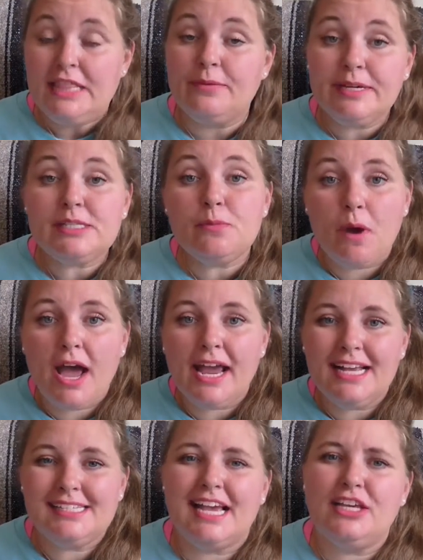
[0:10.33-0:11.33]
and the reason why
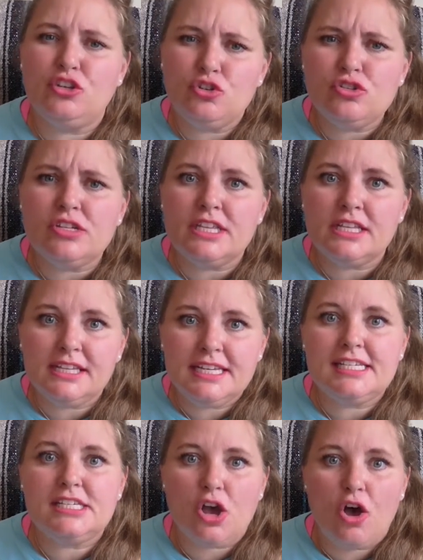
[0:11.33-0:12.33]
is I used the
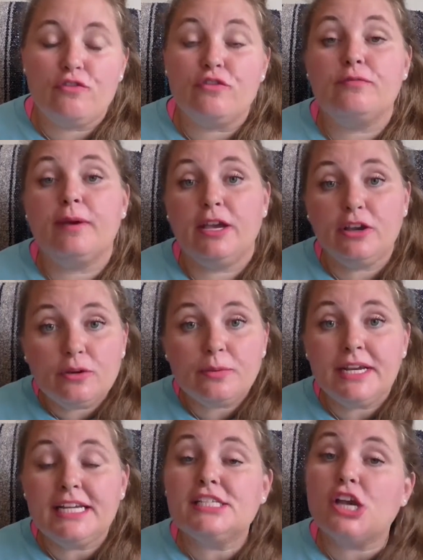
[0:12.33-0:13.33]
list off of my
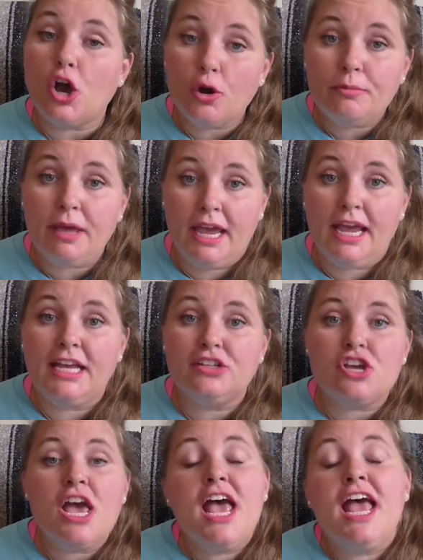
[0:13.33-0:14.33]
Goodreads homepage